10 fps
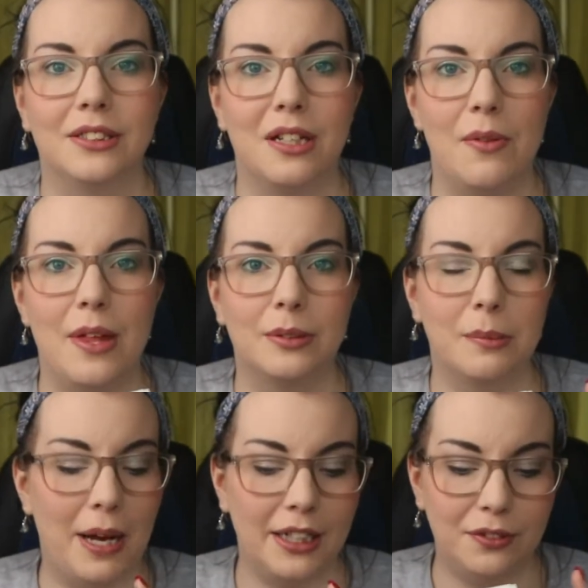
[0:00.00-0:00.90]
So there was
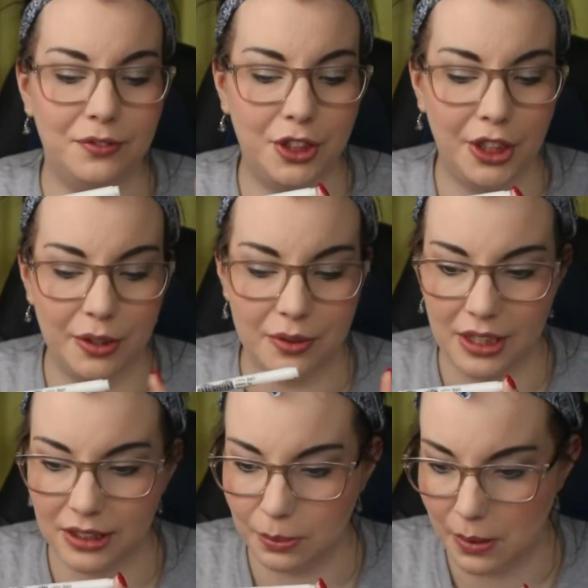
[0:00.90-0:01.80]
a pack of two,
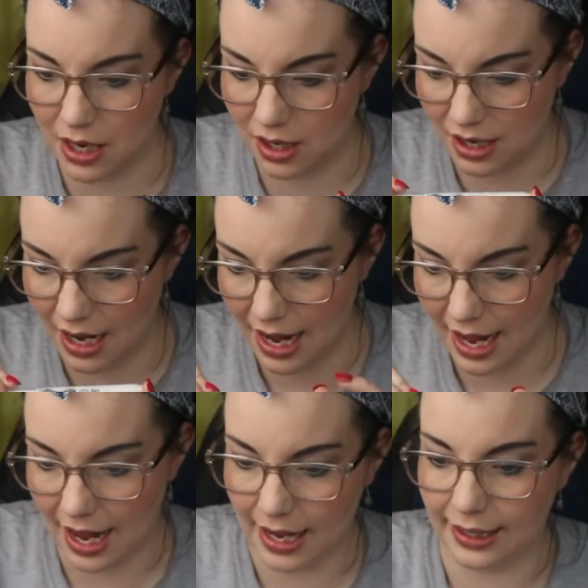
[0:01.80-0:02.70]
this one
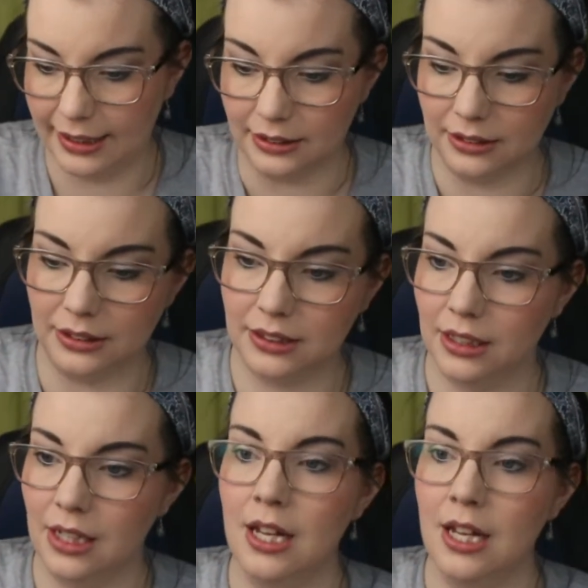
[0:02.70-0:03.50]
and